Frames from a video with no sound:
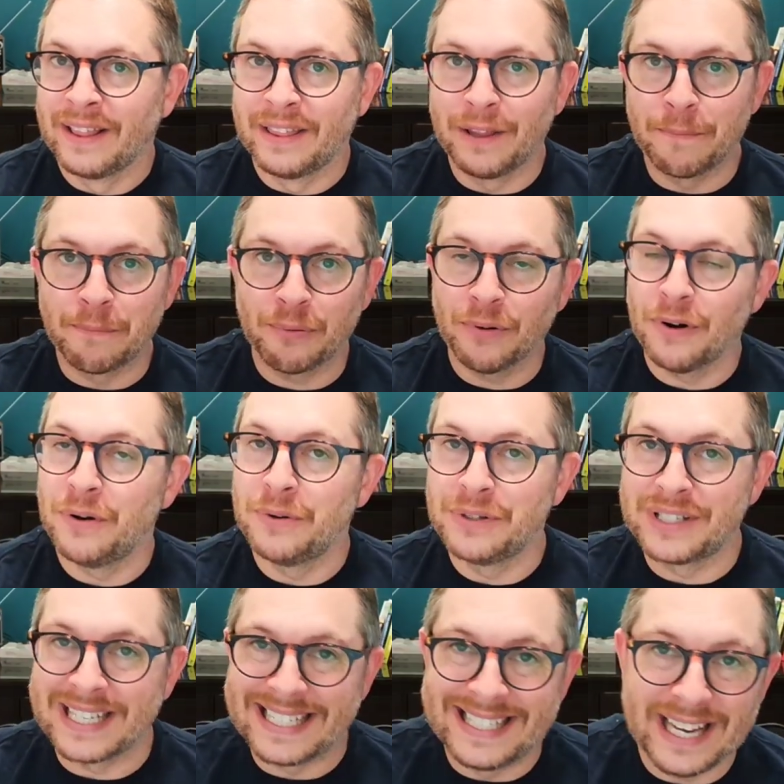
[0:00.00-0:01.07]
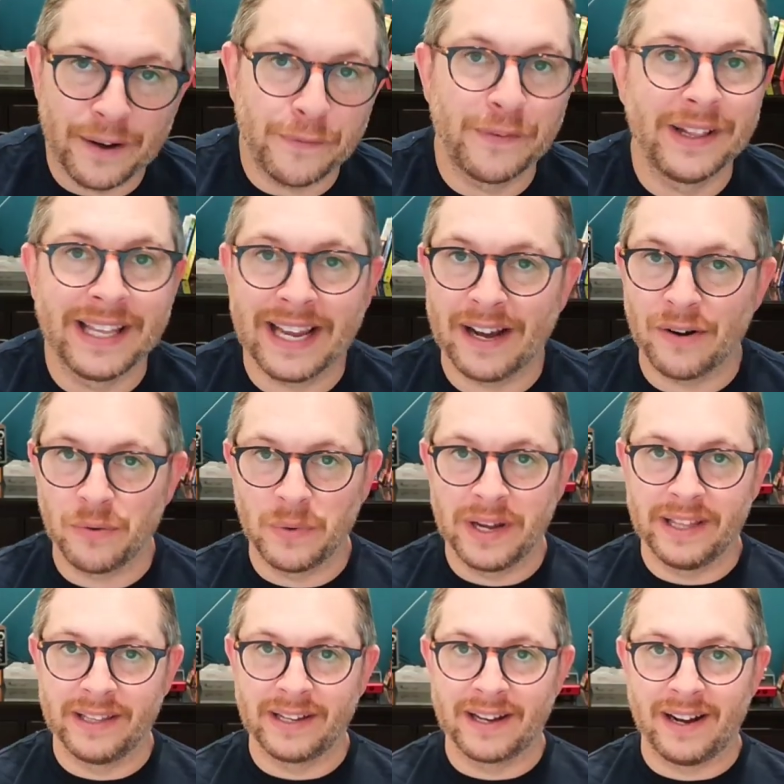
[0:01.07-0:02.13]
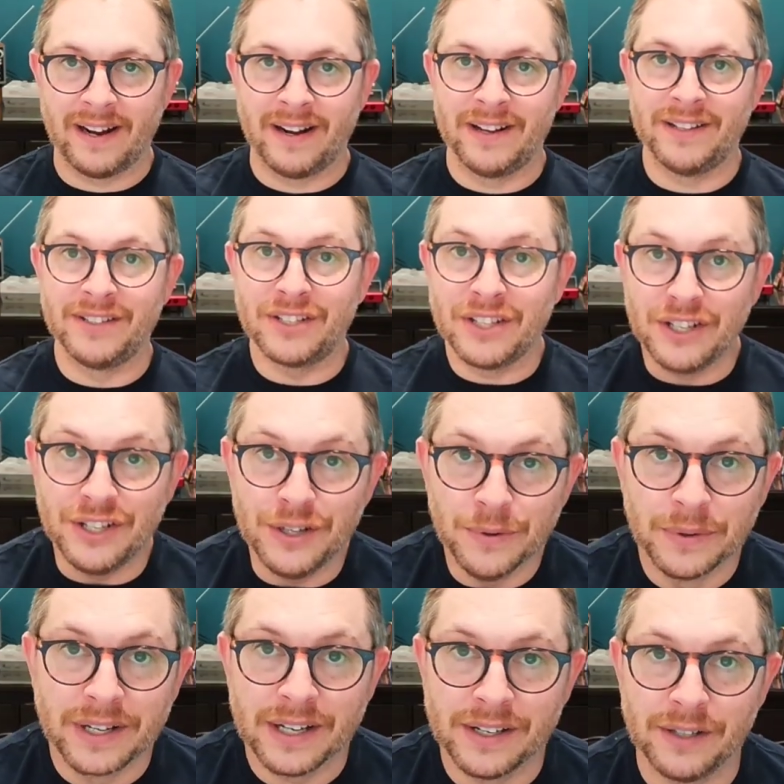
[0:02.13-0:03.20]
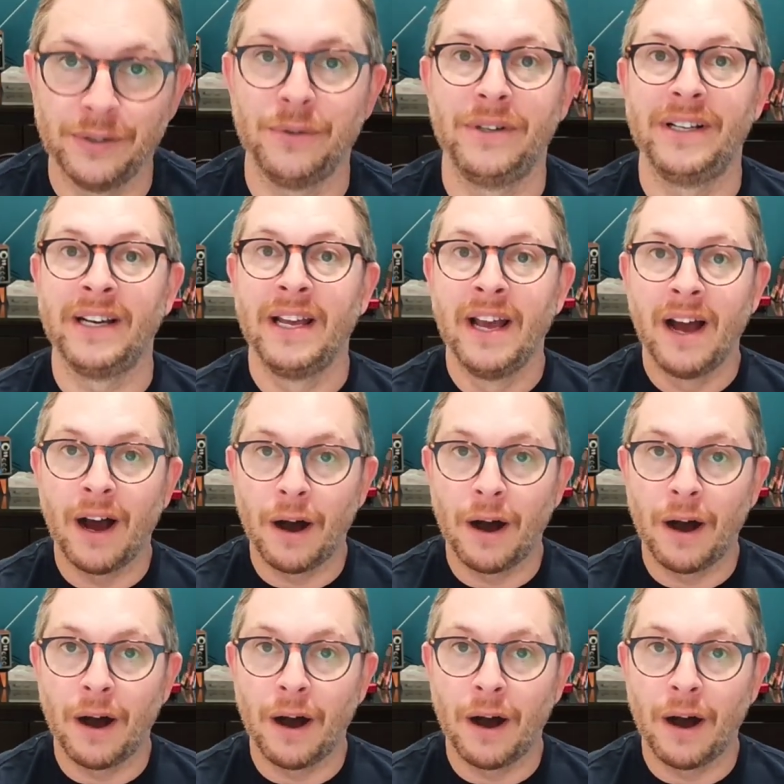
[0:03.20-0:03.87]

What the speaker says: the pros definitely outweigh the cons. You can do it.